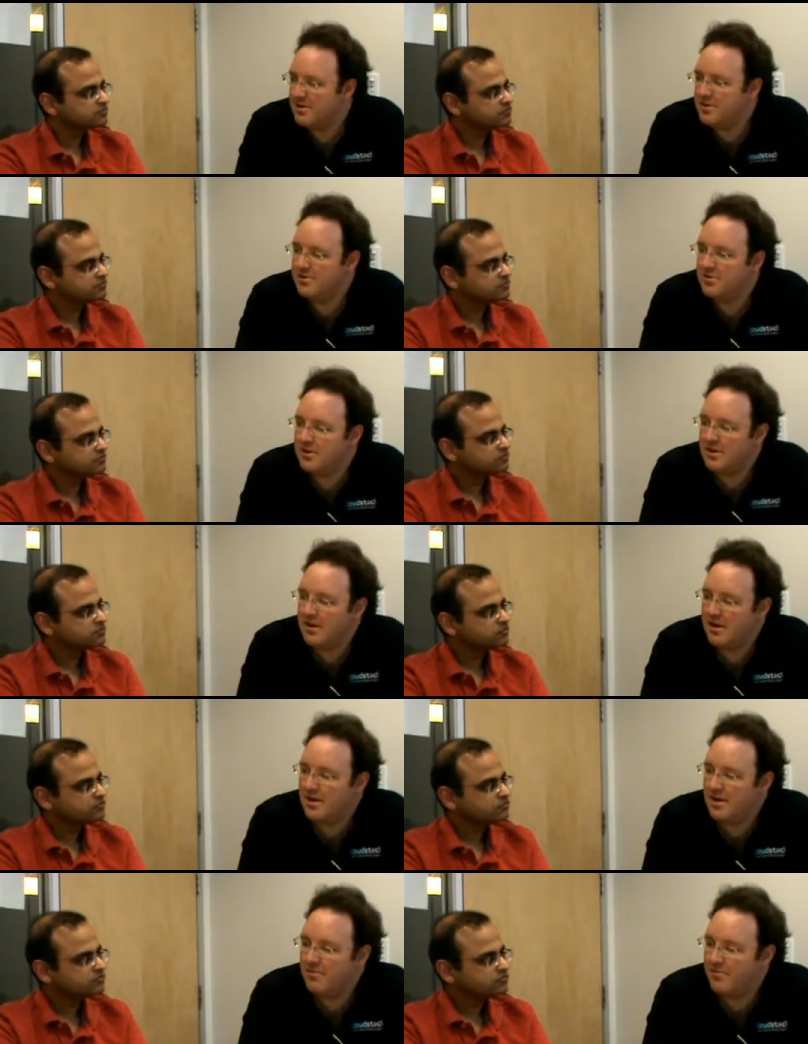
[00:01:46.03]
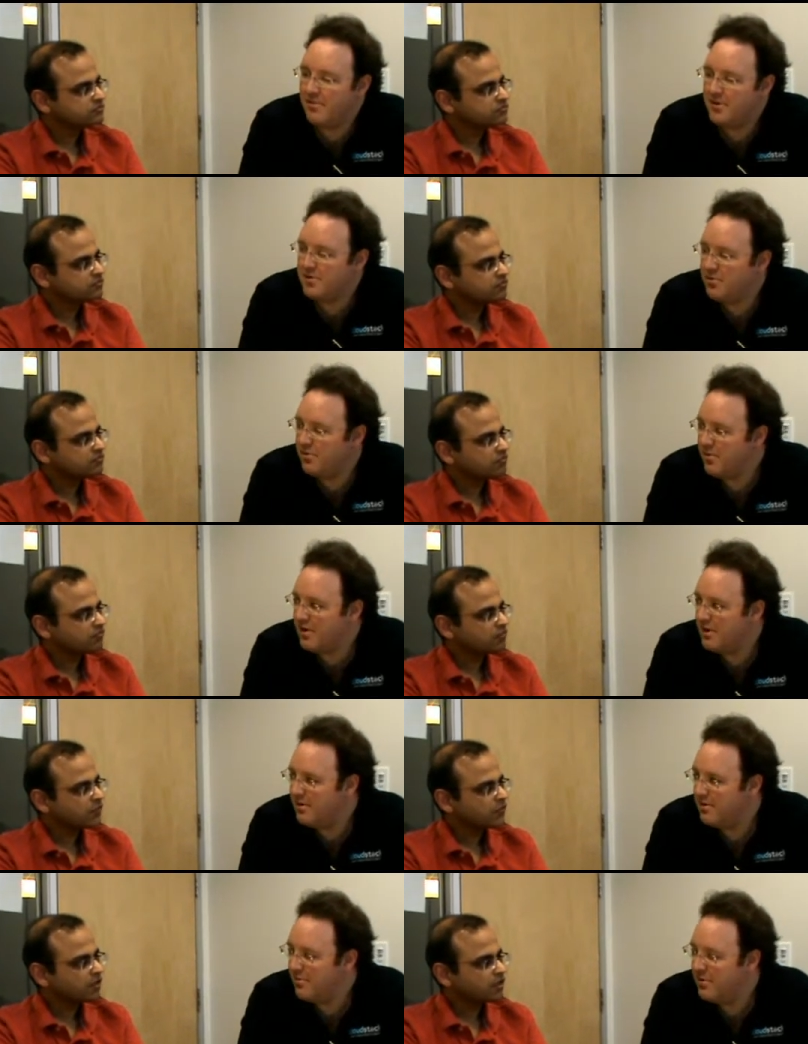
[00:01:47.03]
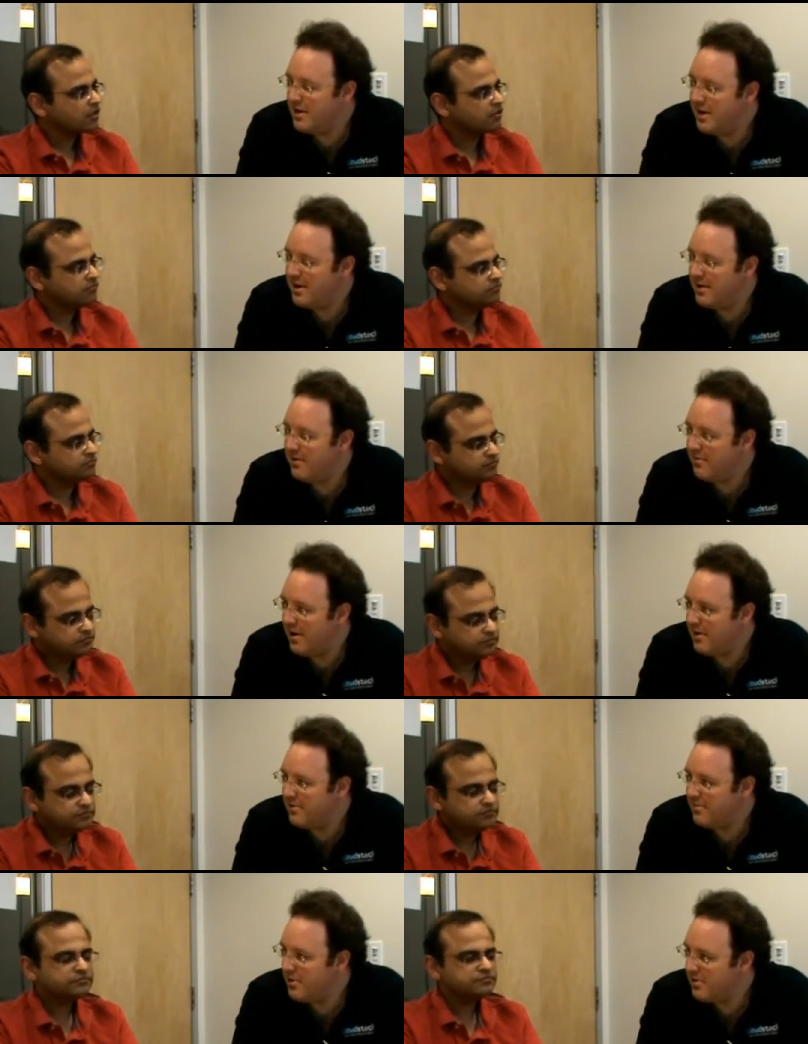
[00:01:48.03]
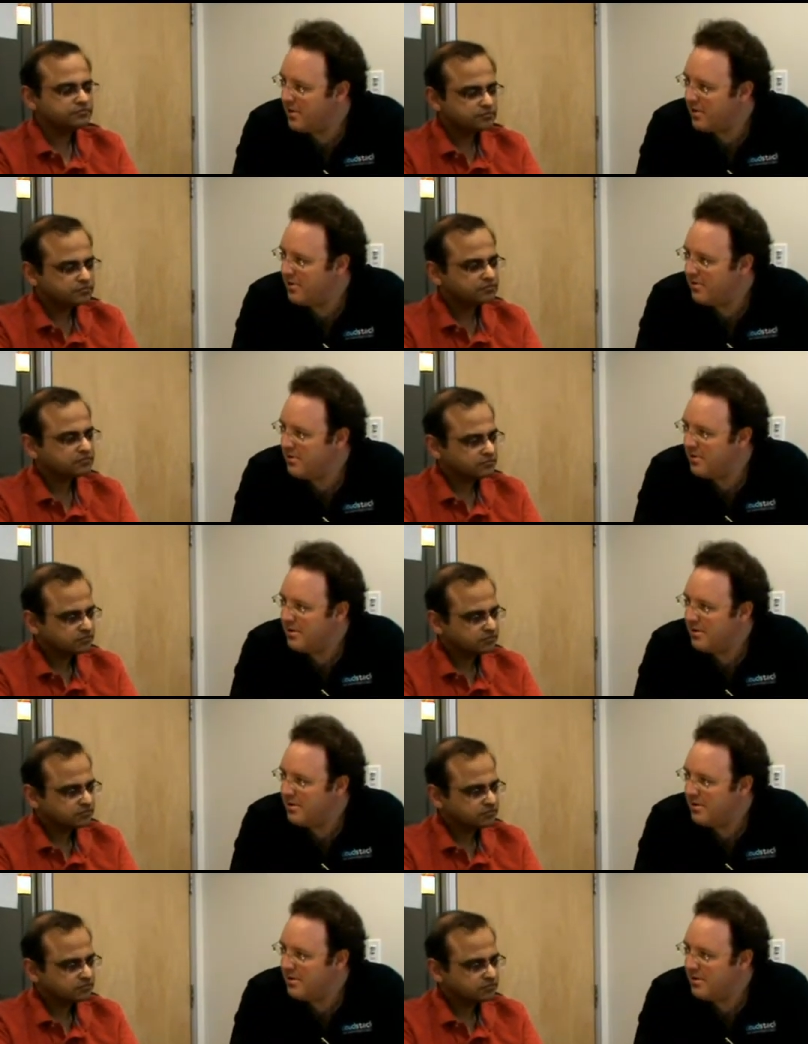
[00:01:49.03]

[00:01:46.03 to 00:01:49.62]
Speaker 1: that's using uh, virtual redundant, redundant router protocol.